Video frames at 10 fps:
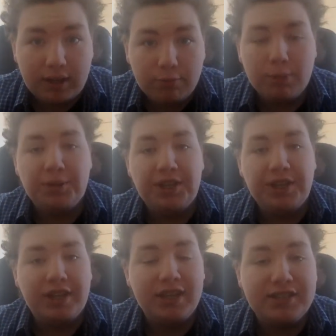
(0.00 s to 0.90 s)

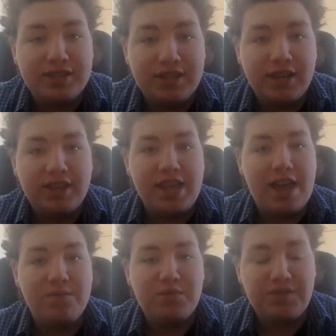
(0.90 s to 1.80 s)
at least they
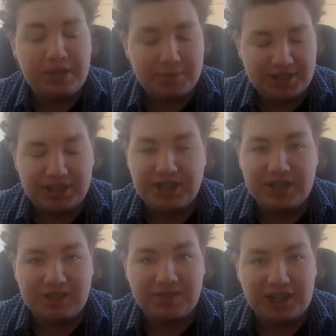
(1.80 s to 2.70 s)
have a 50%
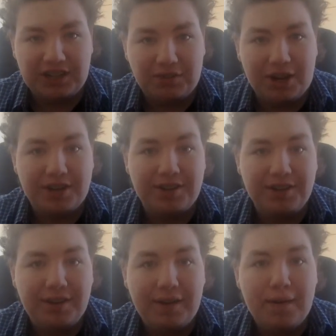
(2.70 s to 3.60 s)
chance of getting it right.
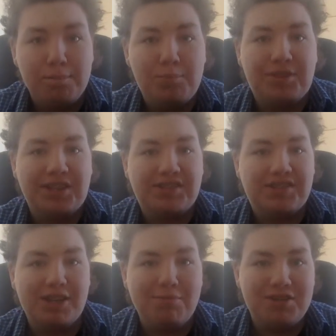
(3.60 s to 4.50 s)
But they
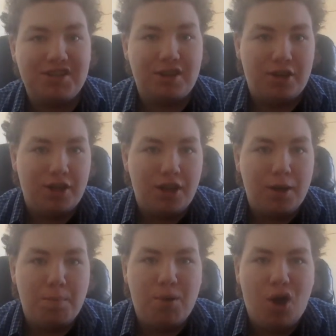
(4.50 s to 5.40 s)
seem to
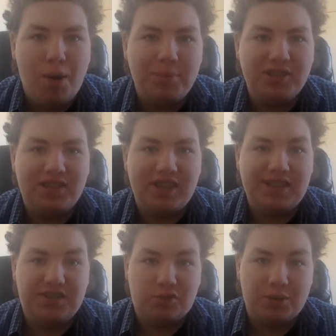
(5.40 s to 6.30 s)
purposely
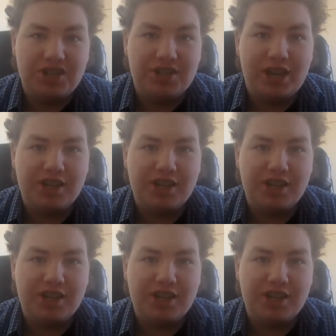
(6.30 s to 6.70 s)
switch their